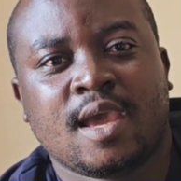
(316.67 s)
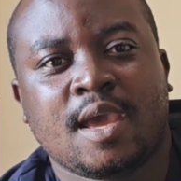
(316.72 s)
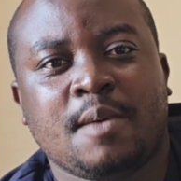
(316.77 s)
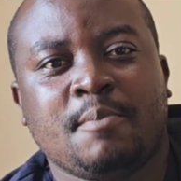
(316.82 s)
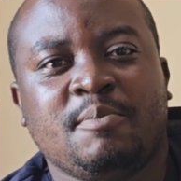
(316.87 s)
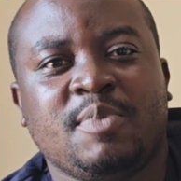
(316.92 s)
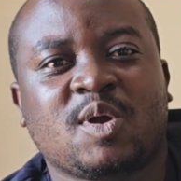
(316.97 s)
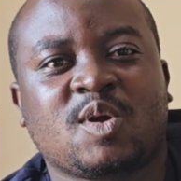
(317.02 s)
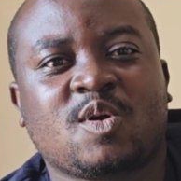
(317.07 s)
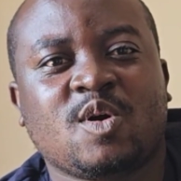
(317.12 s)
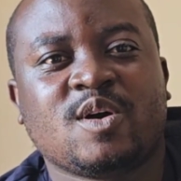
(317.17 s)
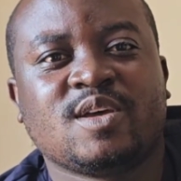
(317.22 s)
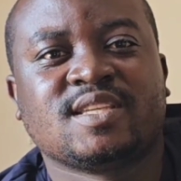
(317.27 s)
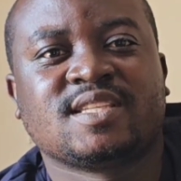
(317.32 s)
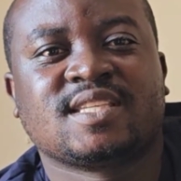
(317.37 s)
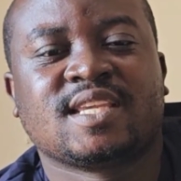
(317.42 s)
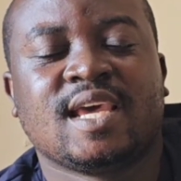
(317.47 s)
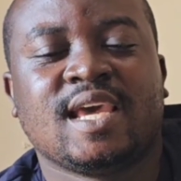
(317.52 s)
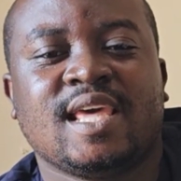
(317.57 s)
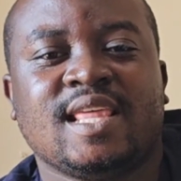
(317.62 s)

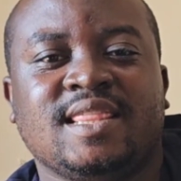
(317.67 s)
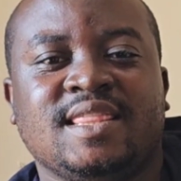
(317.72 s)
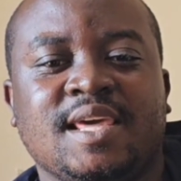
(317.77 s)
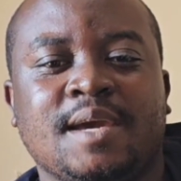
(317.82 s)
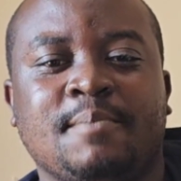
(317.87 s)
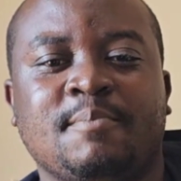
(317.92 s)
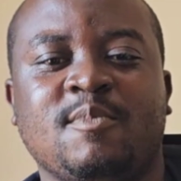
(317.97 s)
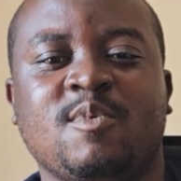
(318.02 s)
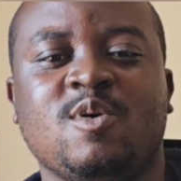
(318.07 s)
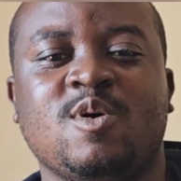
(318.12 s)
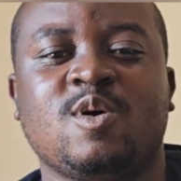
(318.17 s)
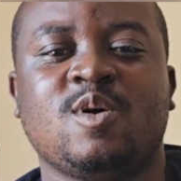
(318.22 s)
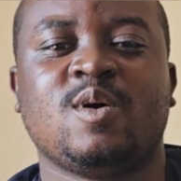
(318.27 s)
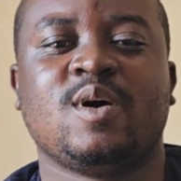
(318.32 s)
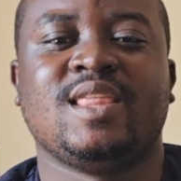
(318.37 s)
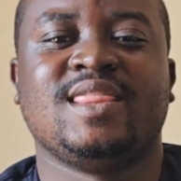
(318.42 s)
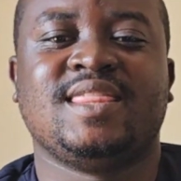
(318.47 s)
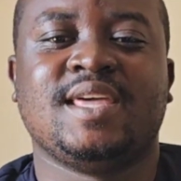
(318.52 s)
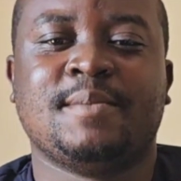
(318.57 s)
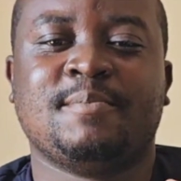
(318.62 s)
Because the
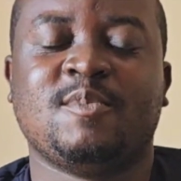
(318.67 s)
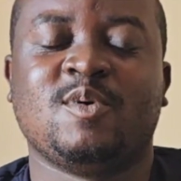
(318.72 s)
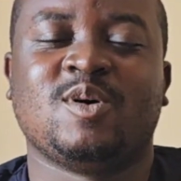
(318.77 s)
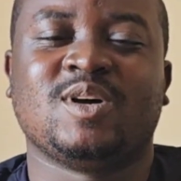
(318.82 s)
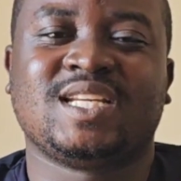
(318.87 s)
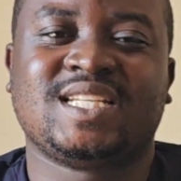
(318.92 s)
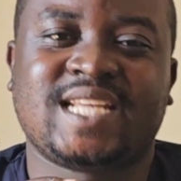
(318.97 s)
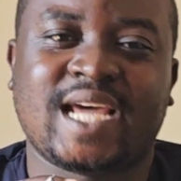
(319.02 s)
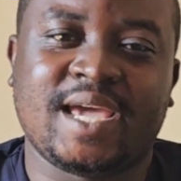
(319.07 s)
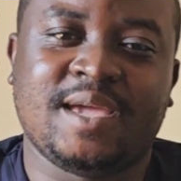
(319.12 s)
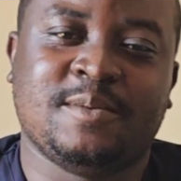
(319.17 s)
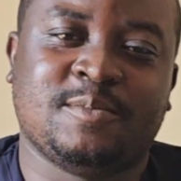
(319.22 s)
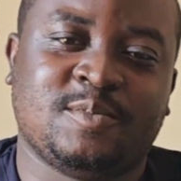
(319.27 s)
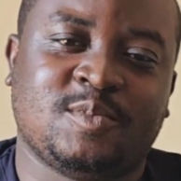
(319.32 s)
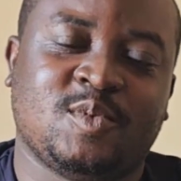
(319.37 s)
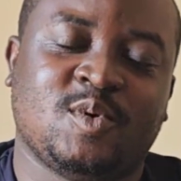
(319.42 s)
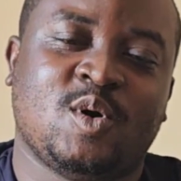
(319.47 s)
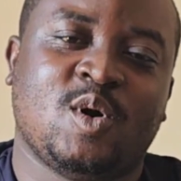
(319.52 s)
more time